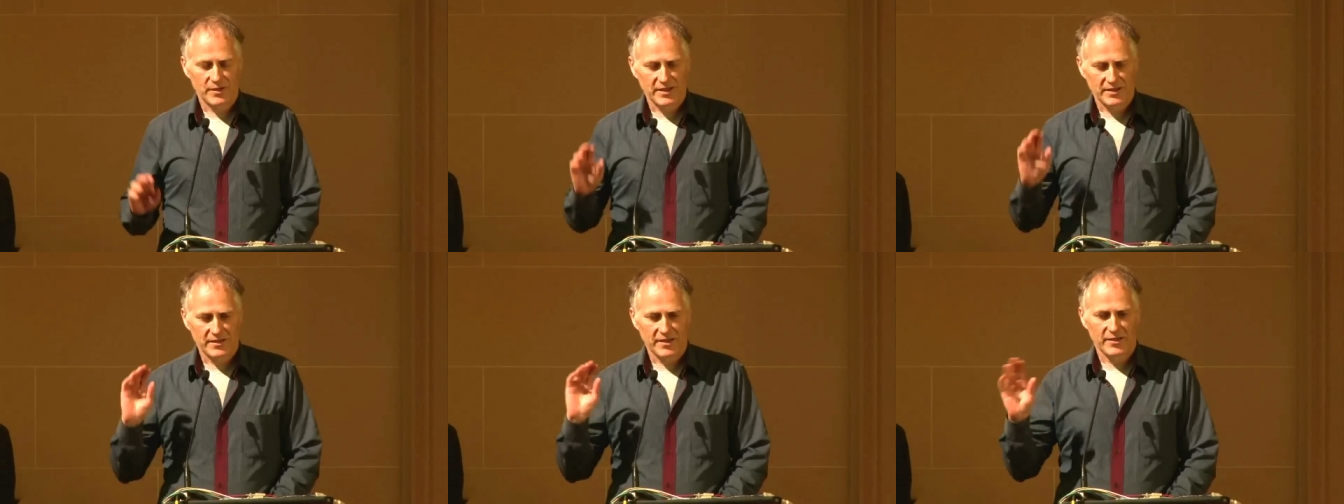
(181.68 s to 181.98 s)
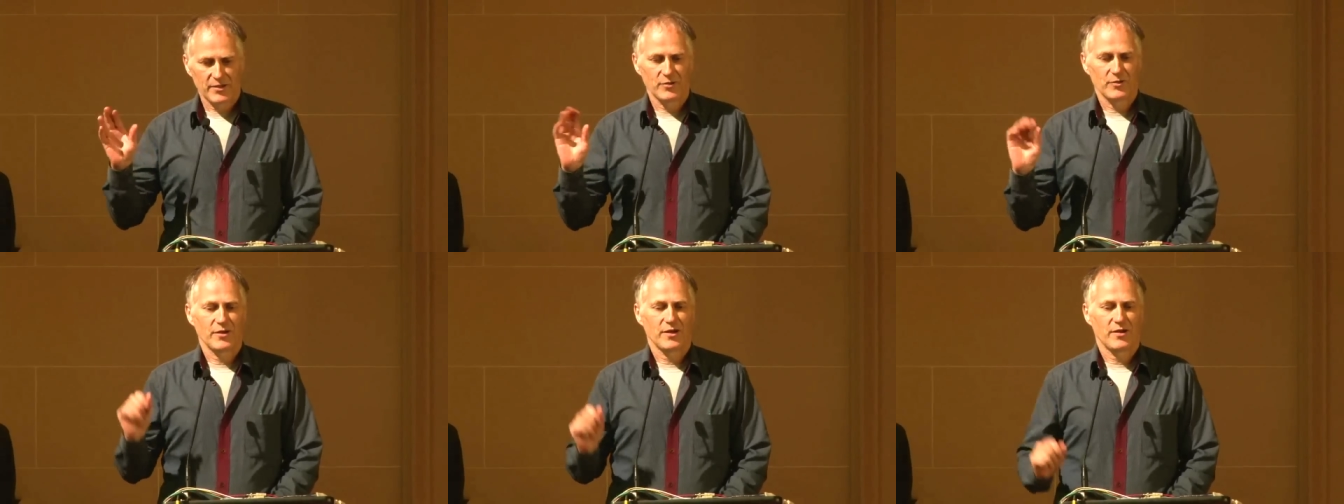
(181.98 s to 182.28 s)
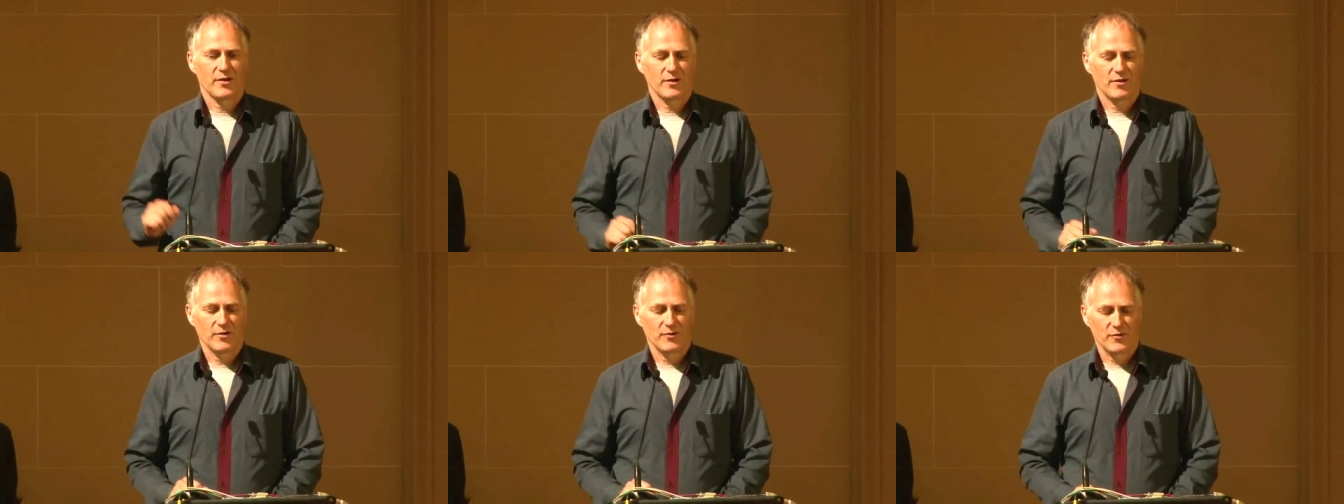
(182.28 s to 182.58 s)
continue to
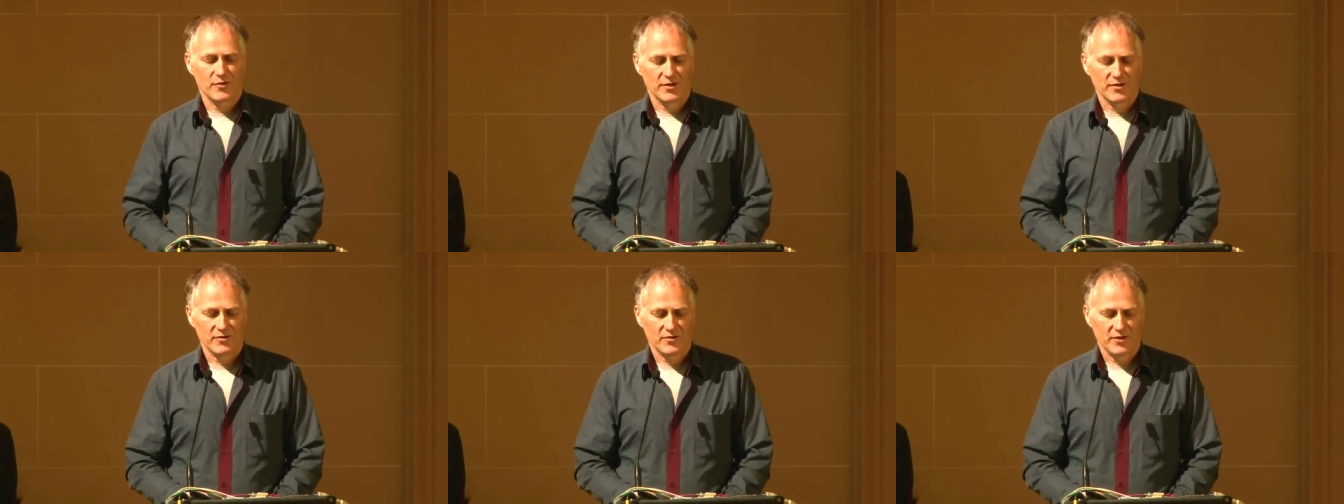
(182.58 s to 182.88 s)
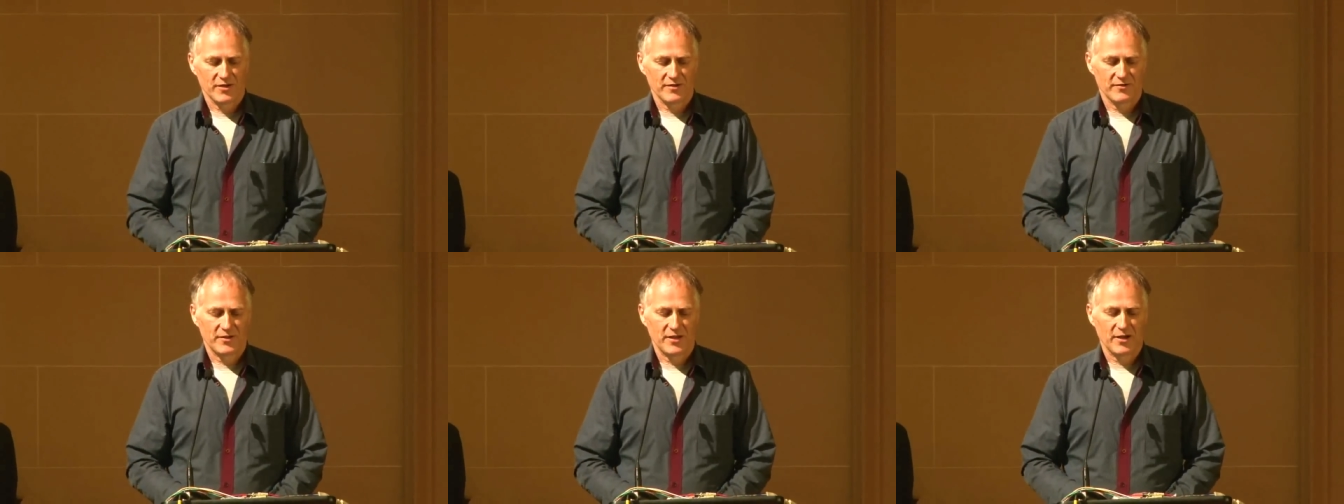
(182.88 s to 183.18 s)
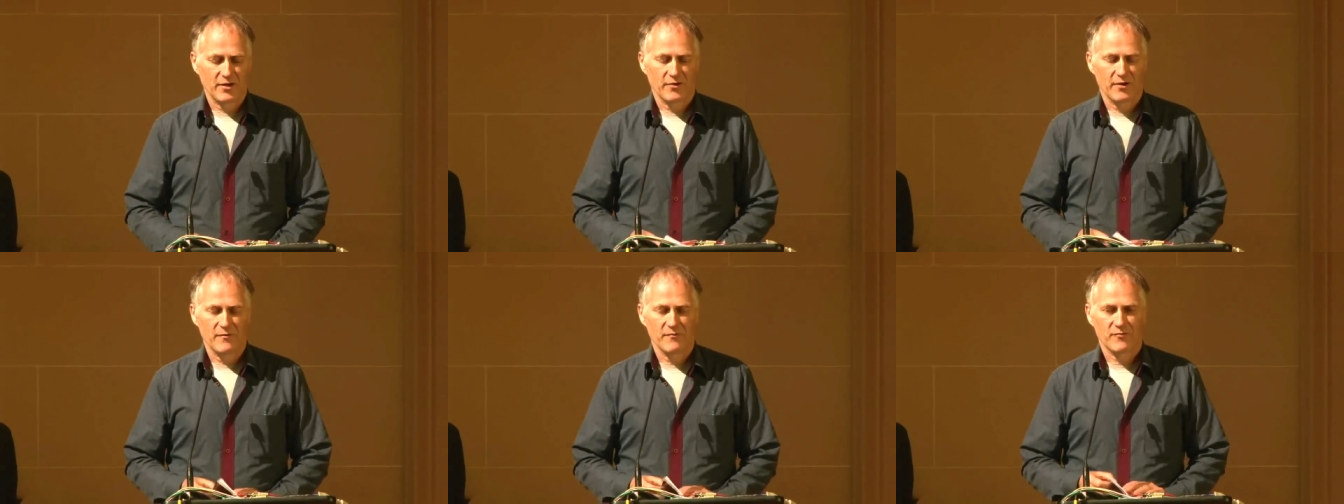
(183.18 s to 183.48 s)
hear that uh,
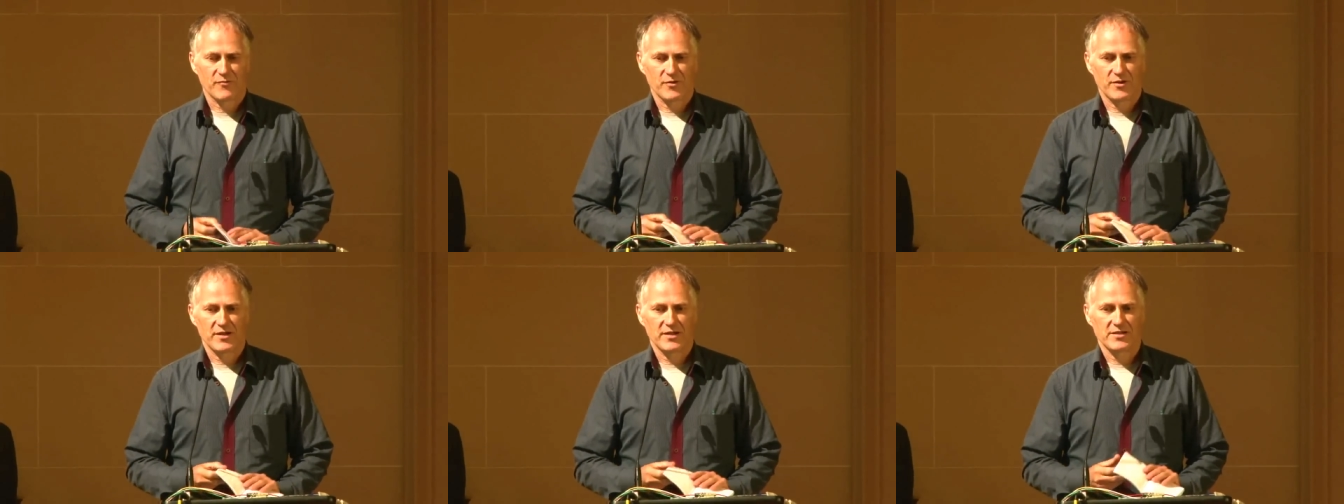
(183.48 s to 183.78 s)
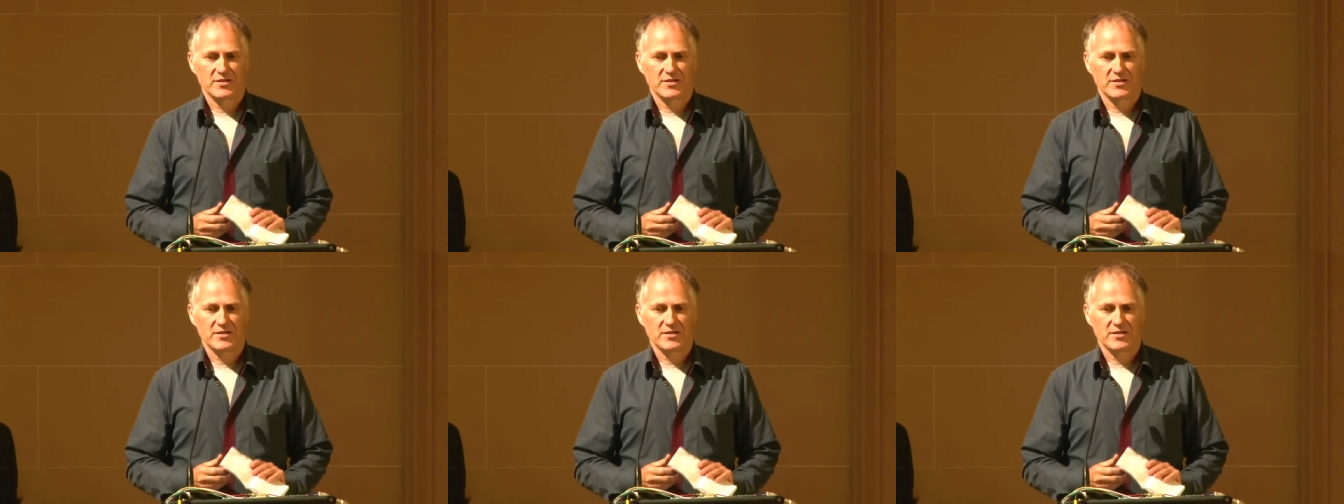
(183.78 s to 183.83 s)
DRM free